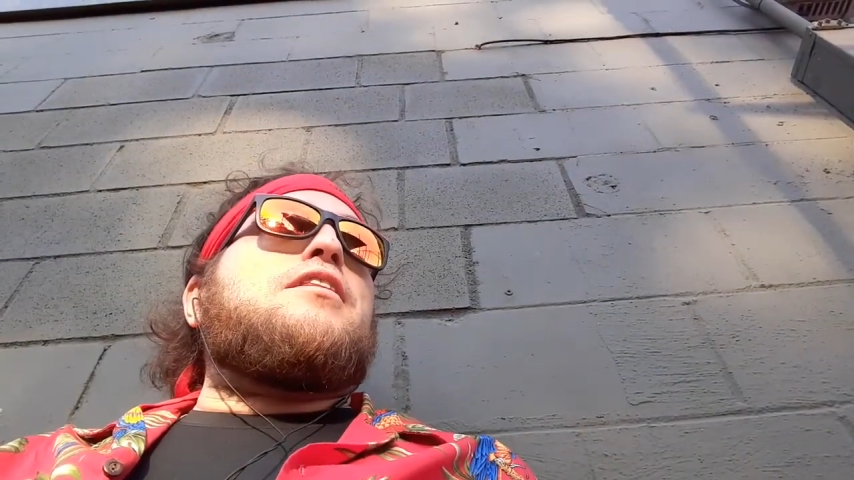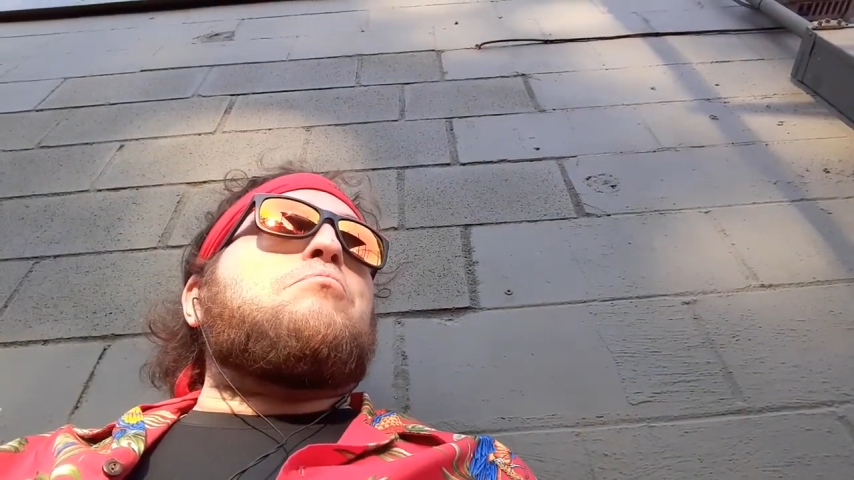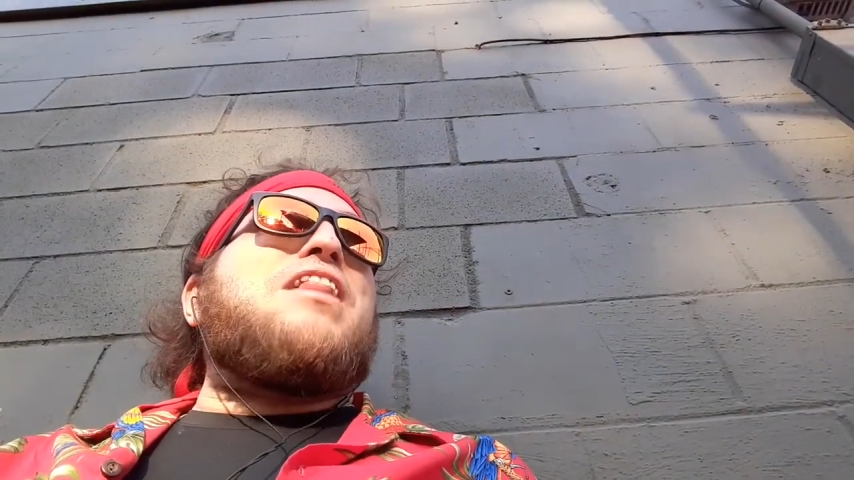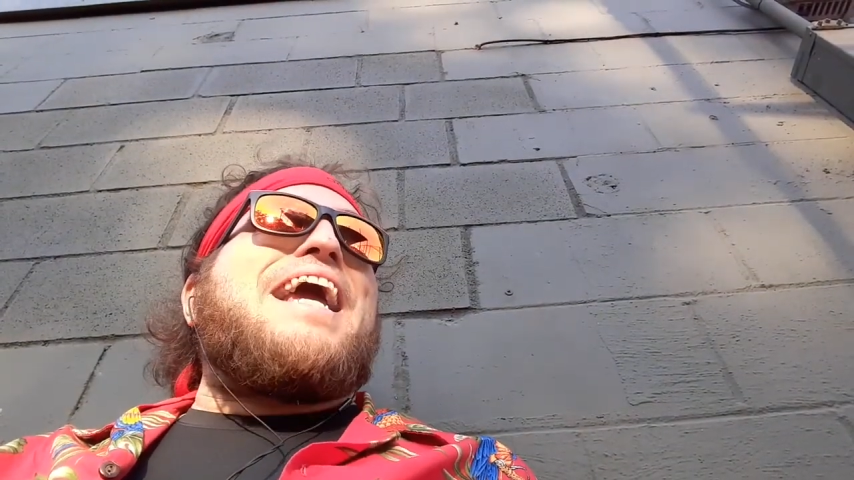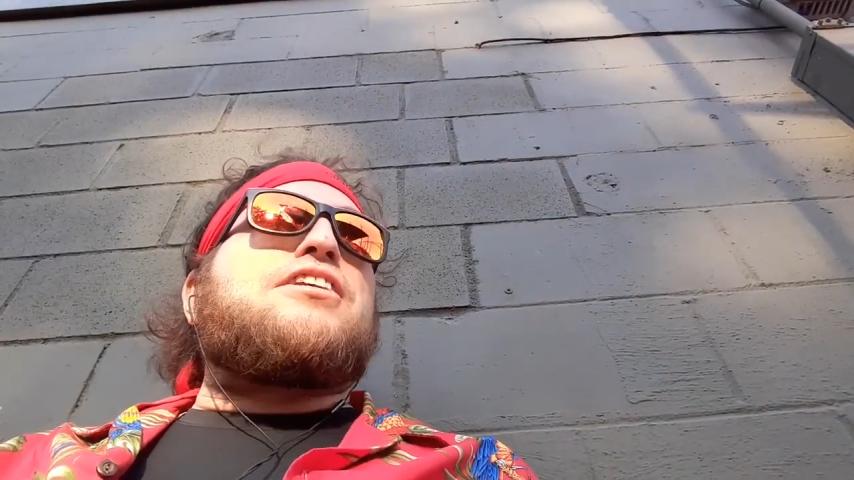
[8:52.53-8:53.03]
the
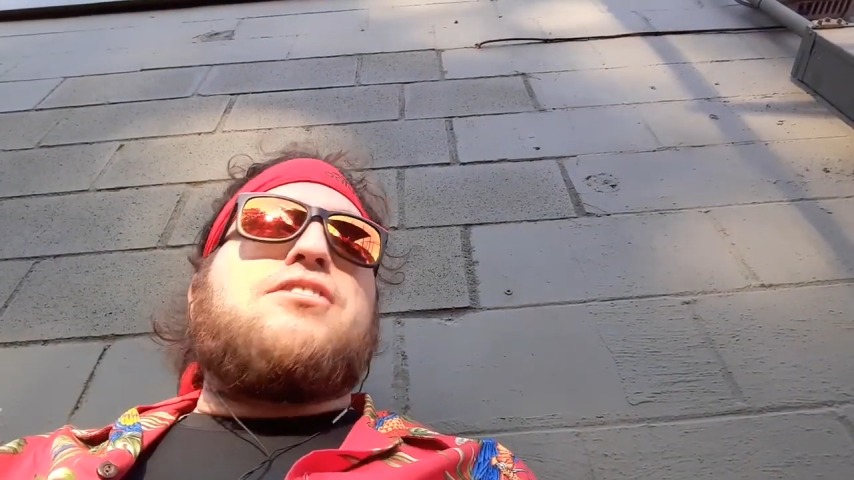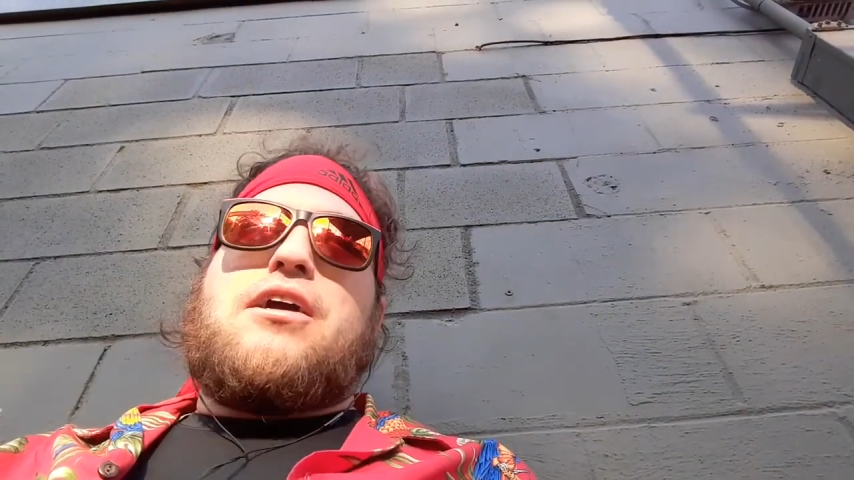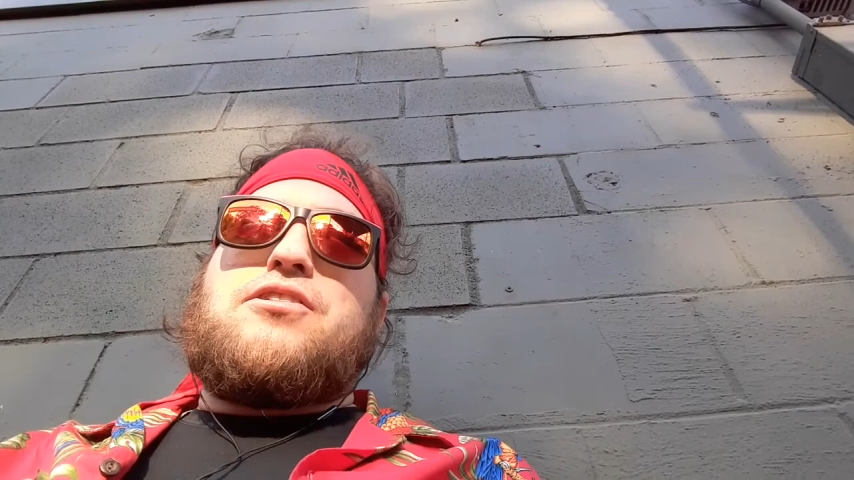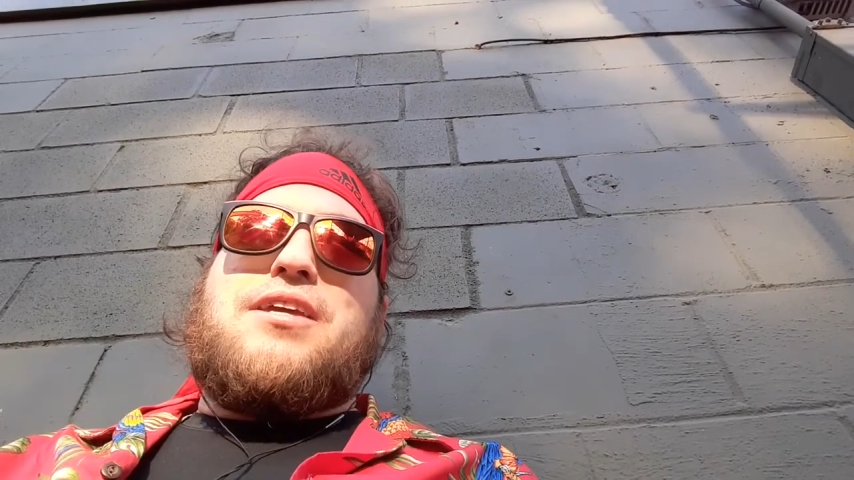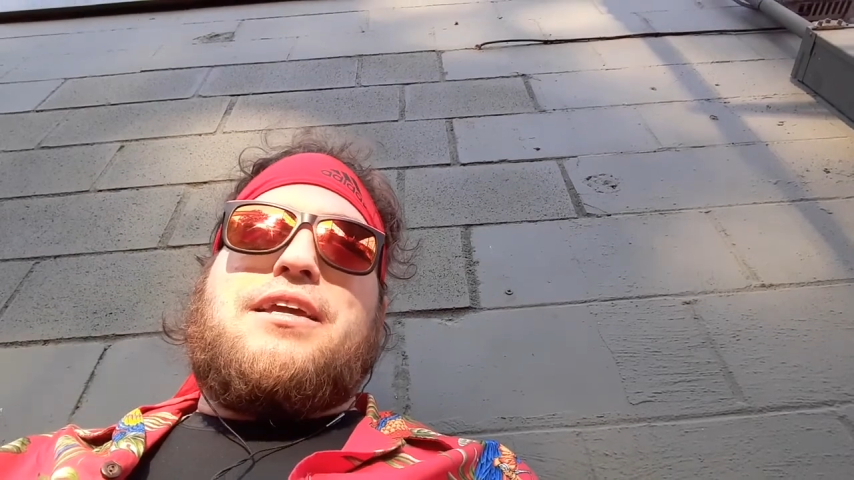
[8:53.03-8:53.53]
Black
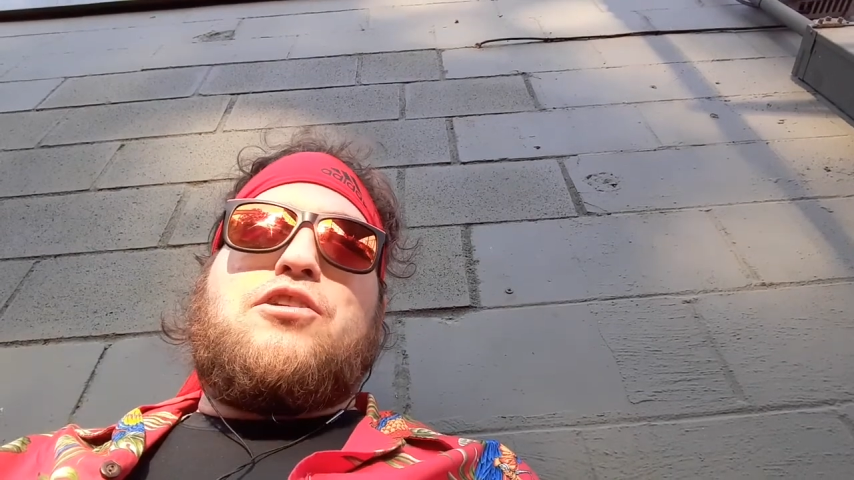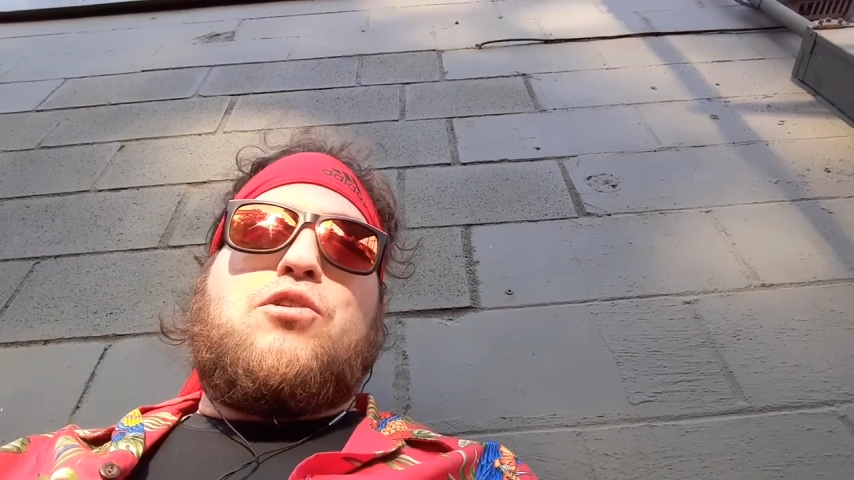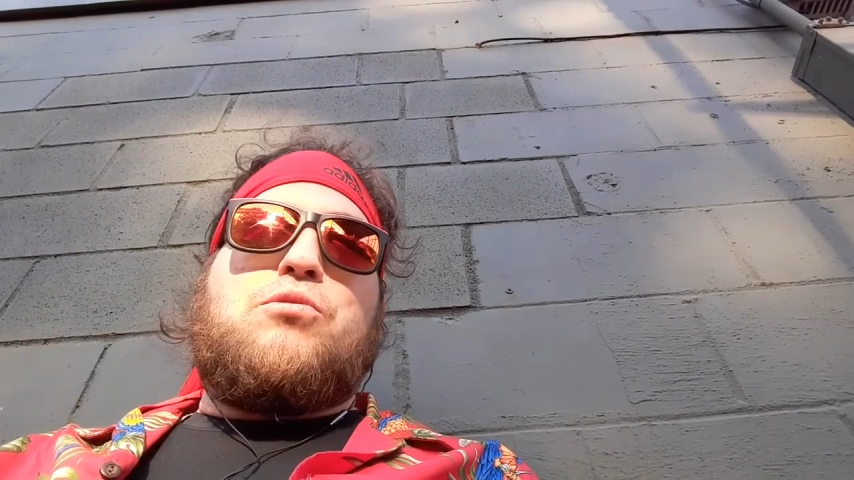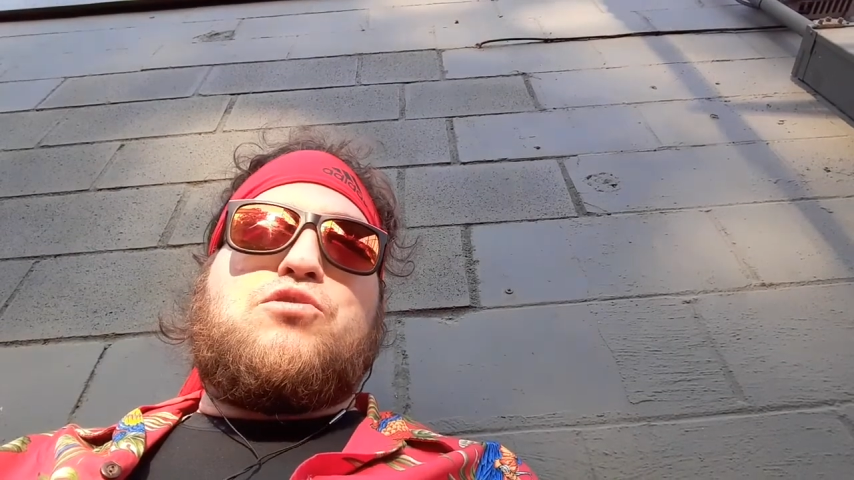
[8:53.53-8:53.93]
Sox scandal